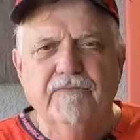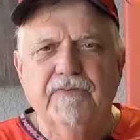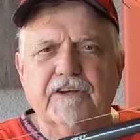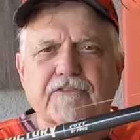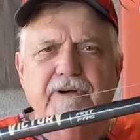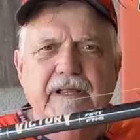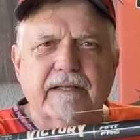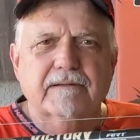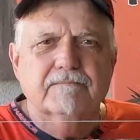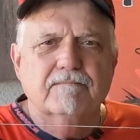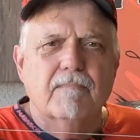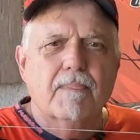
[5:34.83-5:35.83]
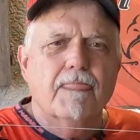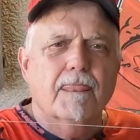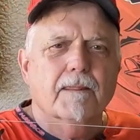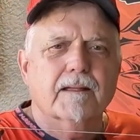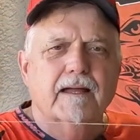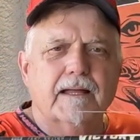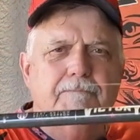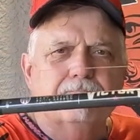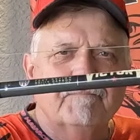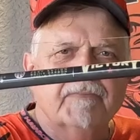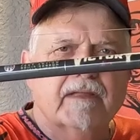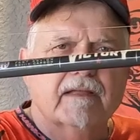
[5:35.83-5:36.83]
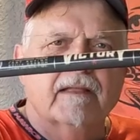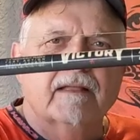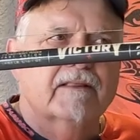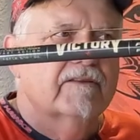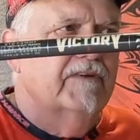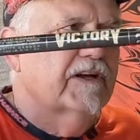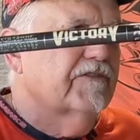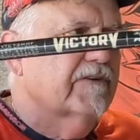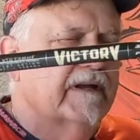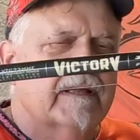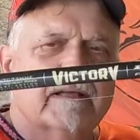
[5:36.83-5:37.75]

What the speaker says: Victory. Okay, the Victory.